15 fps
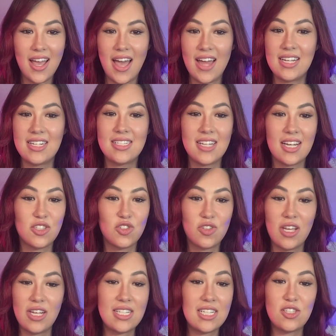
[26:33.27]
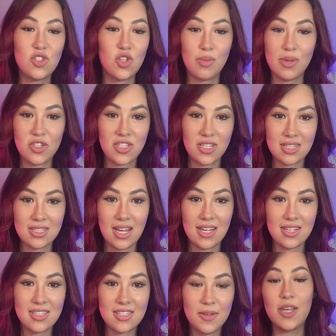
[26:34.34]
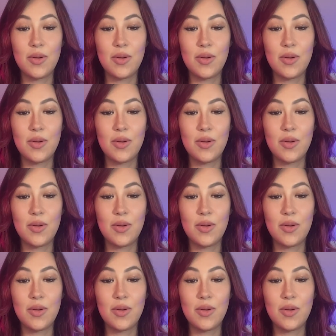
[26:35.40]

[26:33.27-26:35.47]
And it did so much success.